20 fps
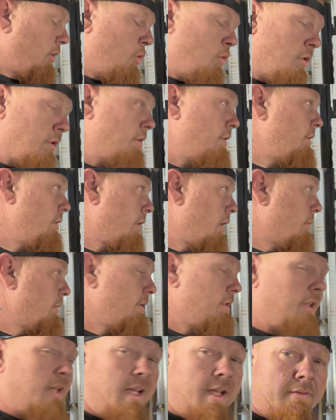course, you're always
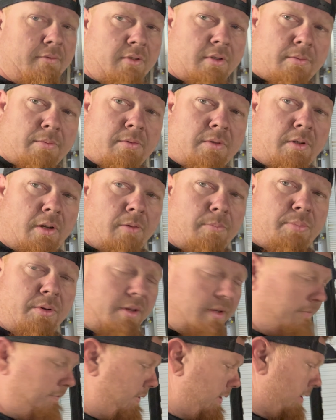gonna have to, you know, put
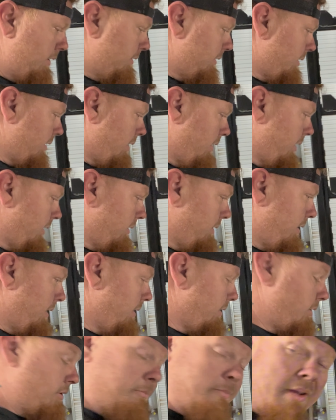the fittings and all that
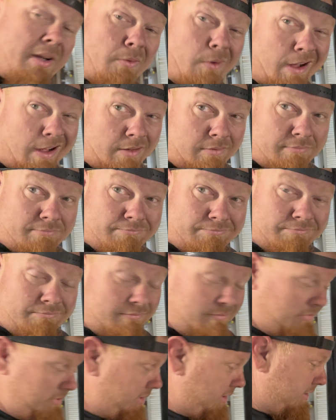together. It's been a while
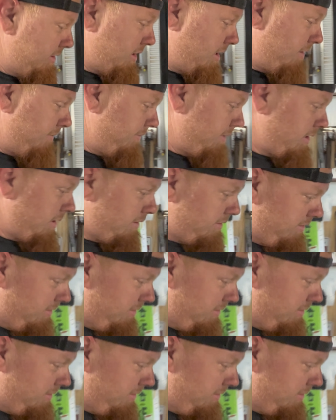since I've uh,